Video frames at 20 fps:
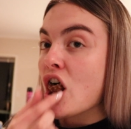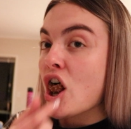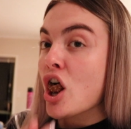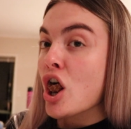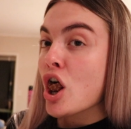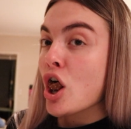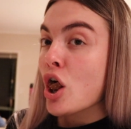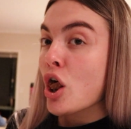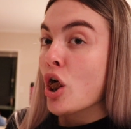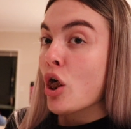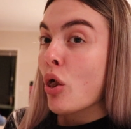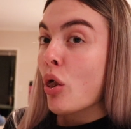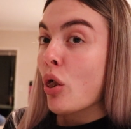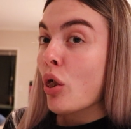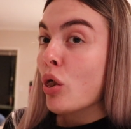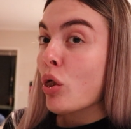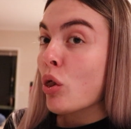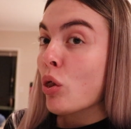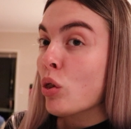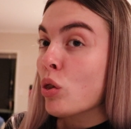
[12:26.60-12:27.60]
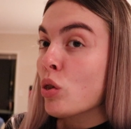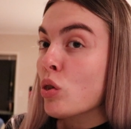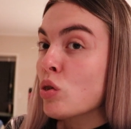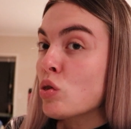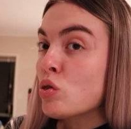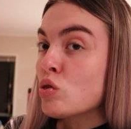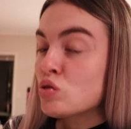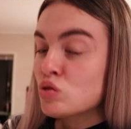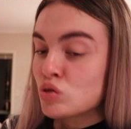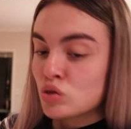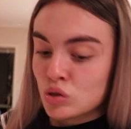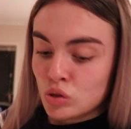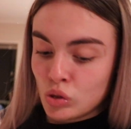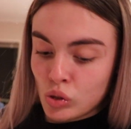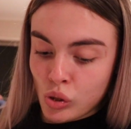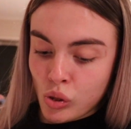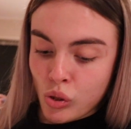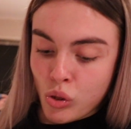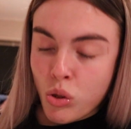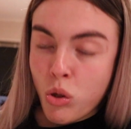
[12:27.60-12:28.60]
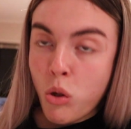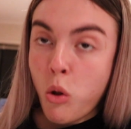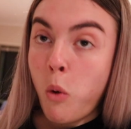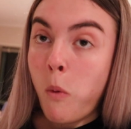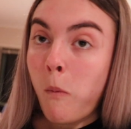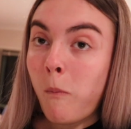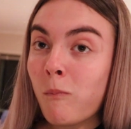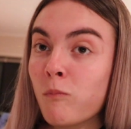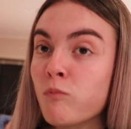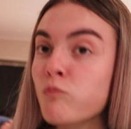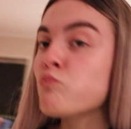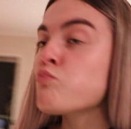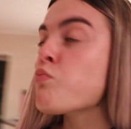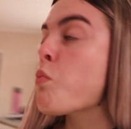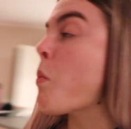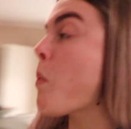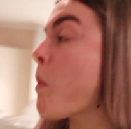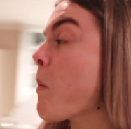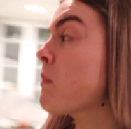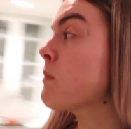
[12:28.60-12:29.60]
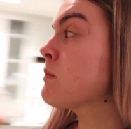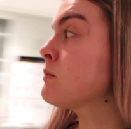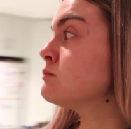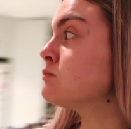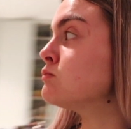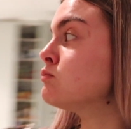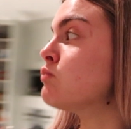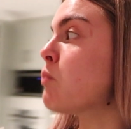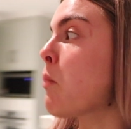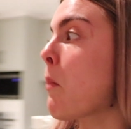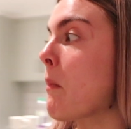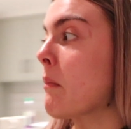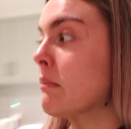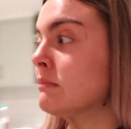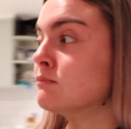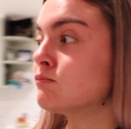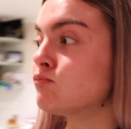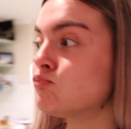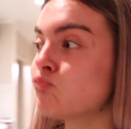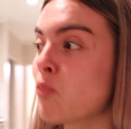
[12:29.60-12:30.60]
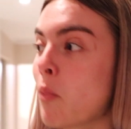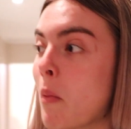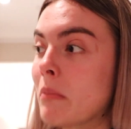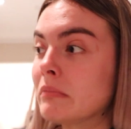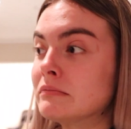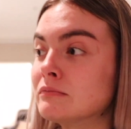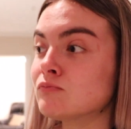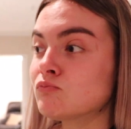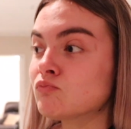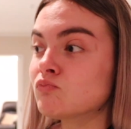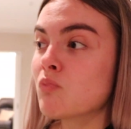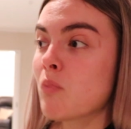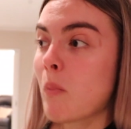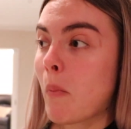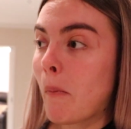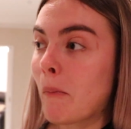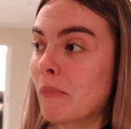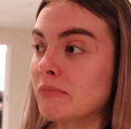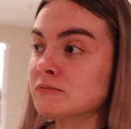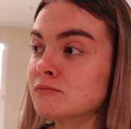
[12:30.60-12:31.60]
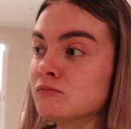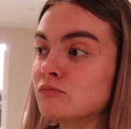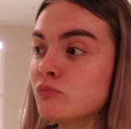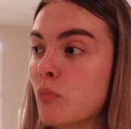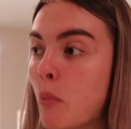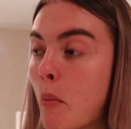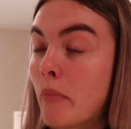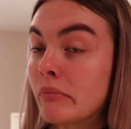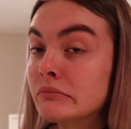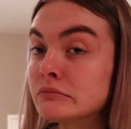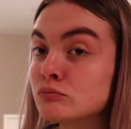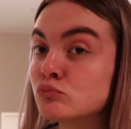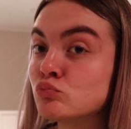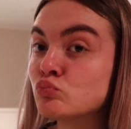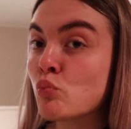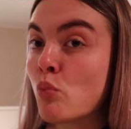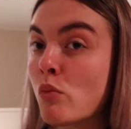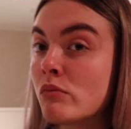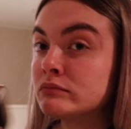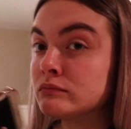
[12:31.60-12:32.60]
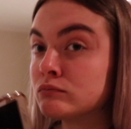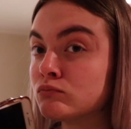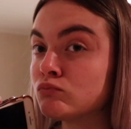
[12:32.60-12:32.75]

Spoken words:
was dropping me off at work. They're all lined up out of the supermarket, 2 meters